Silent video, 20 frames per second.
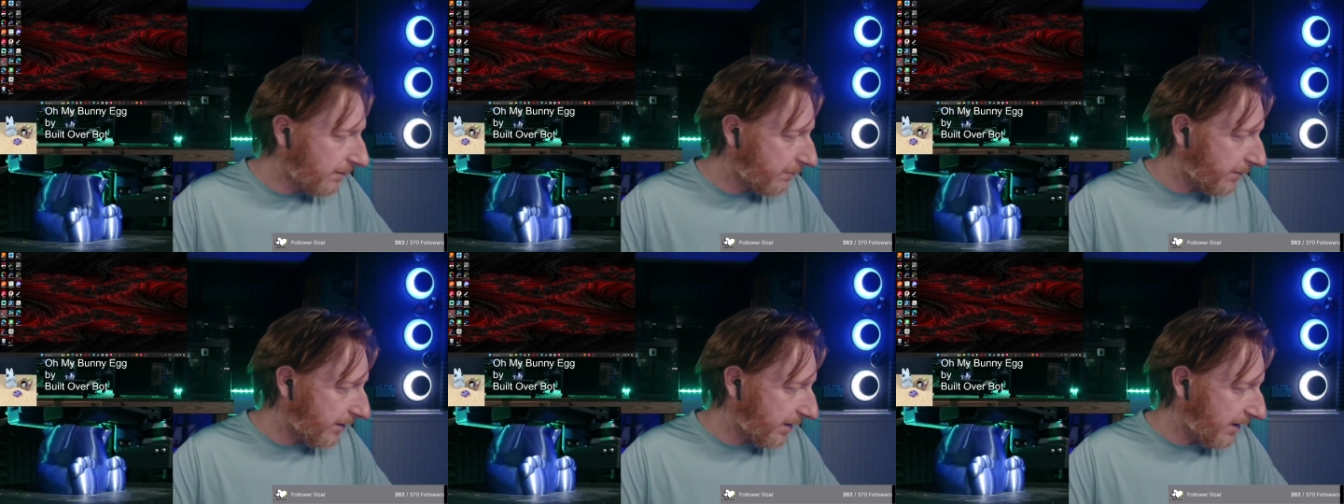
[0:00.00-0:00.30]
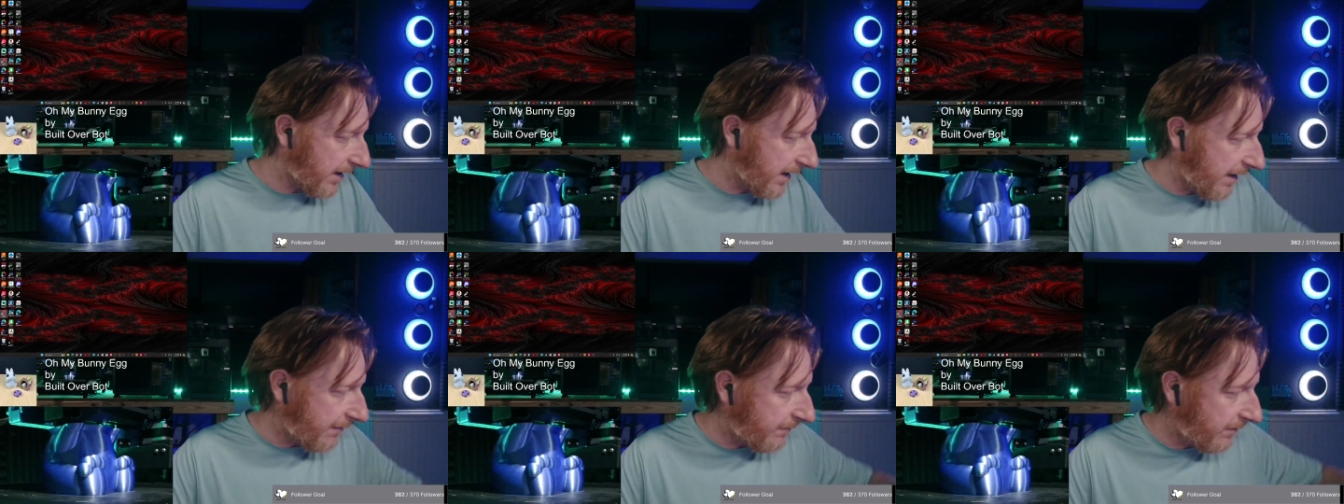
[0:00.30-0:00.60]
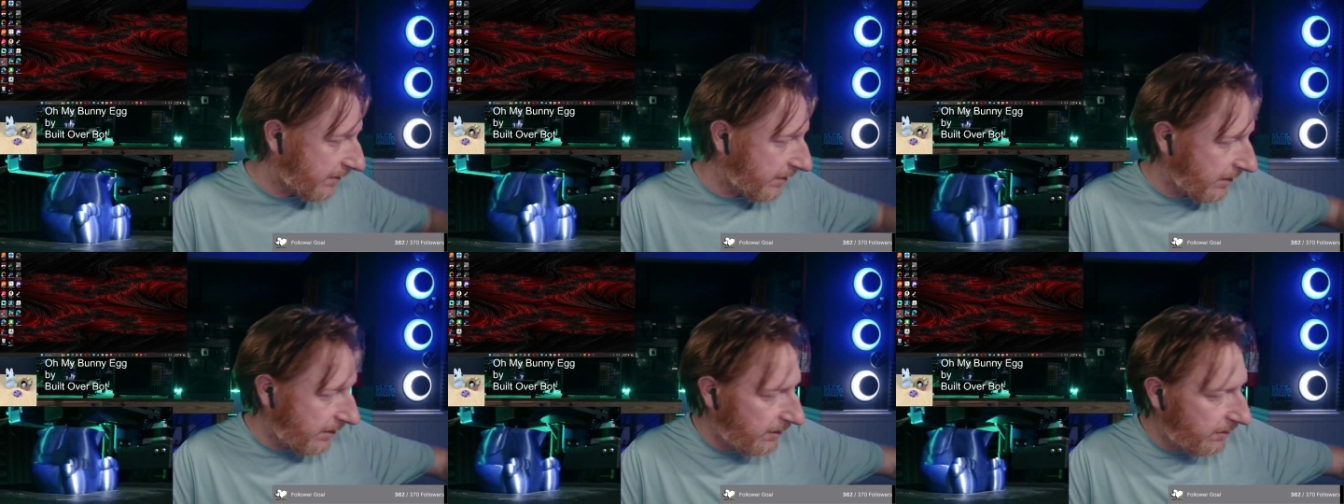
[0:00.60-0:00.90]
But I have
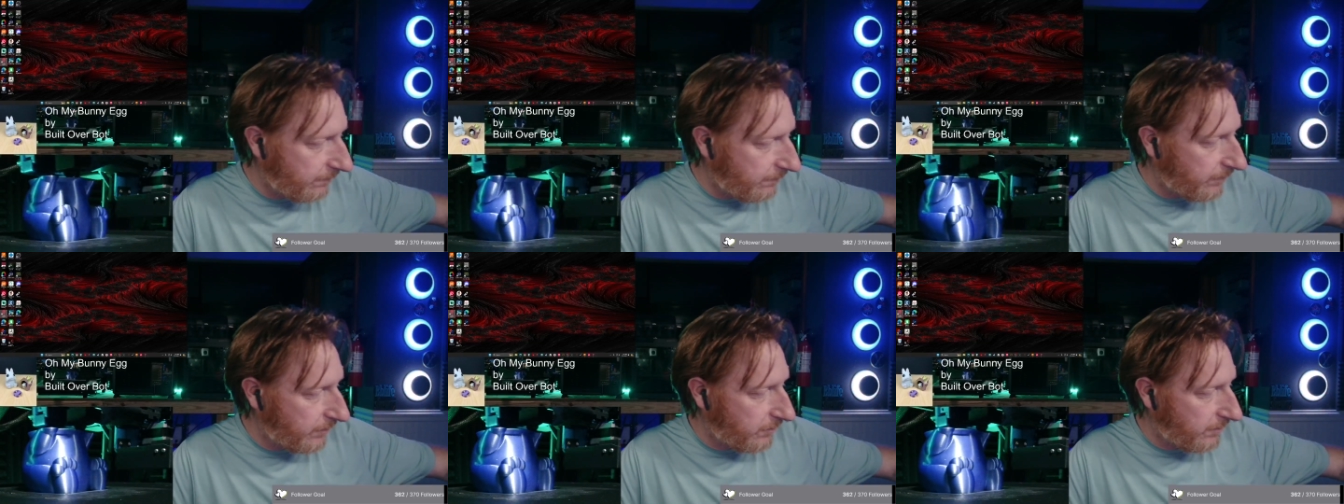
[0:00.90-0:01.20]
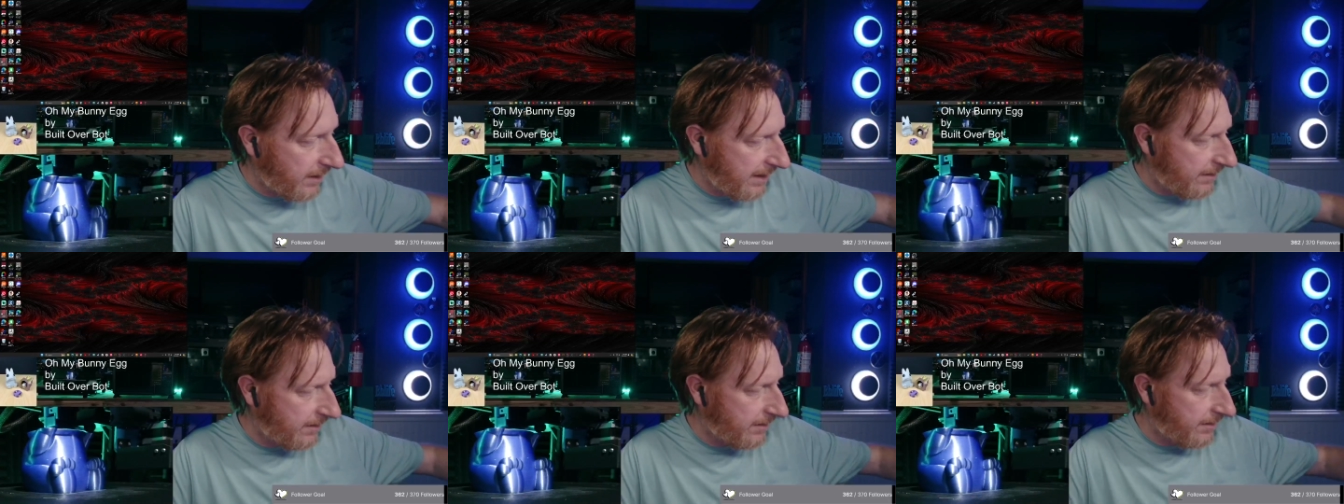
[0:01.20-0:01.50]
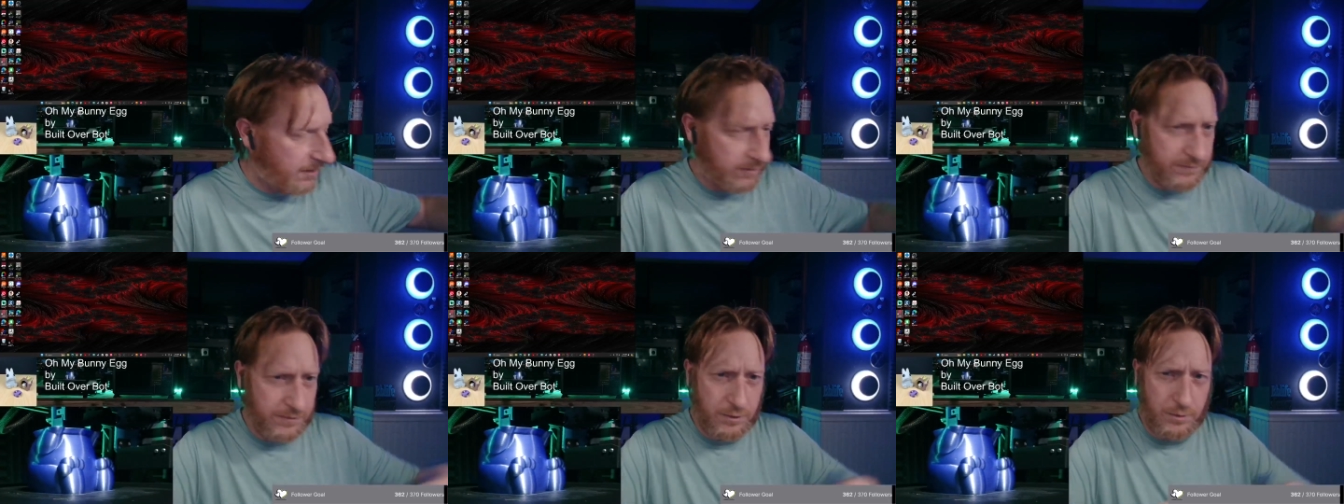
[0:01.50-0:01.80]
an interview. I had an
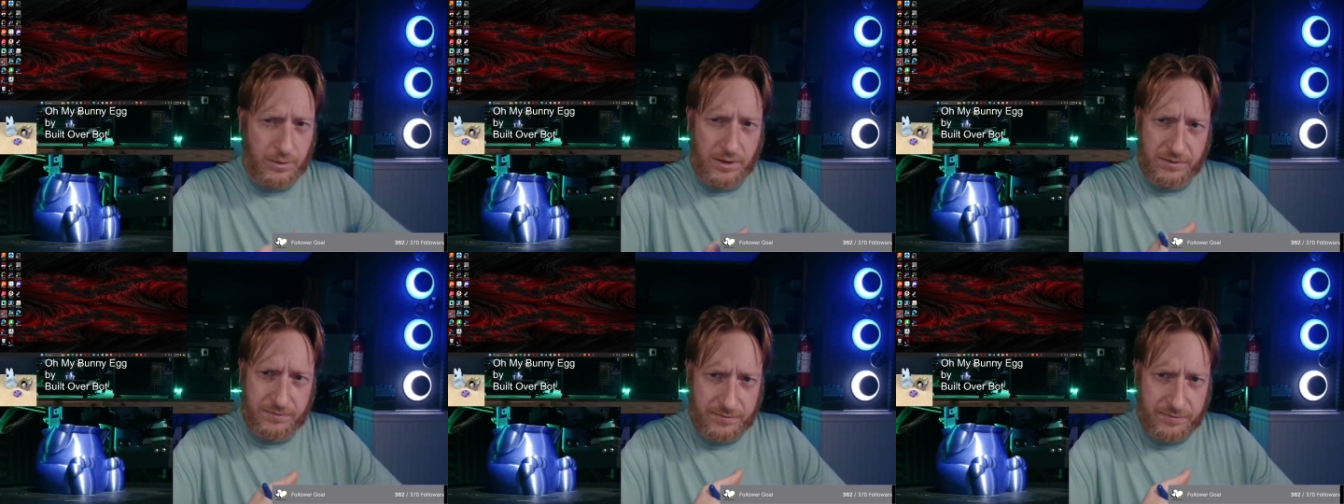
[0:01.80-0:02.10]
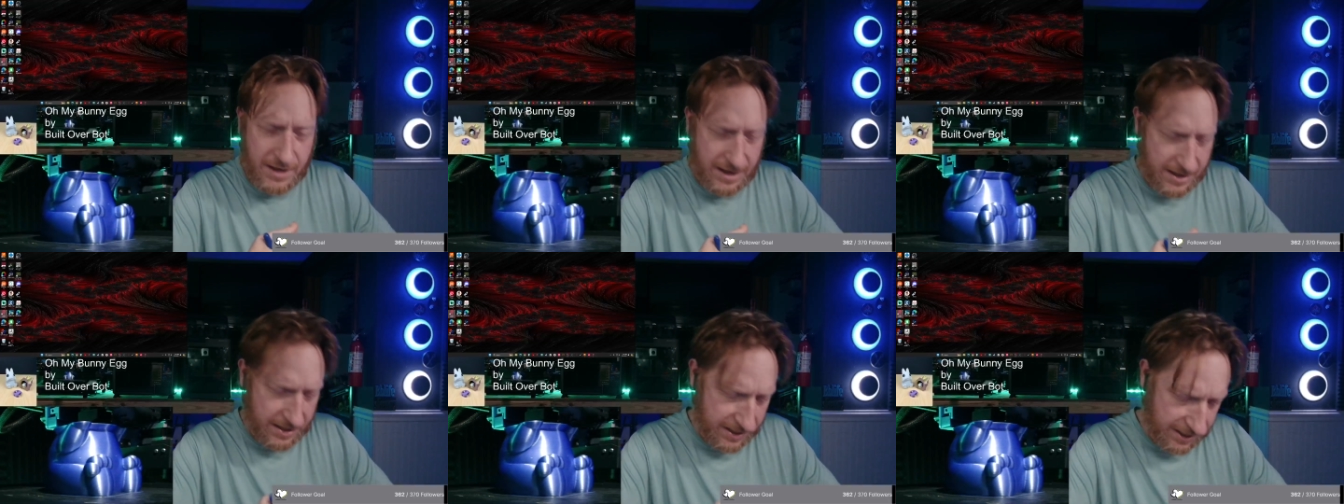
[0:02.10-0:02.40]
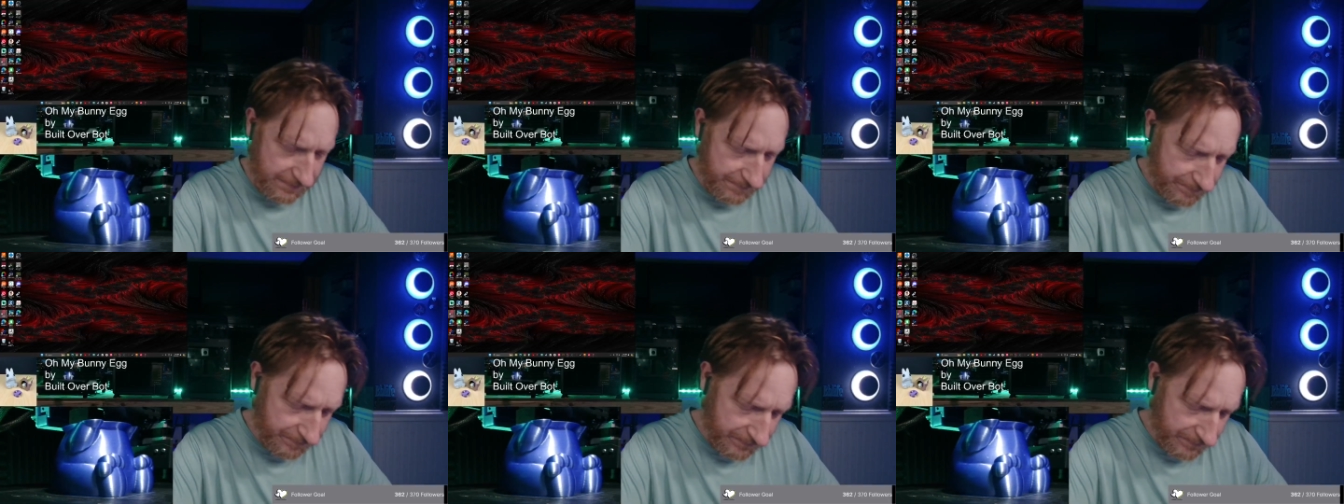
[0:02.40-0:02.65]
interview on Friday,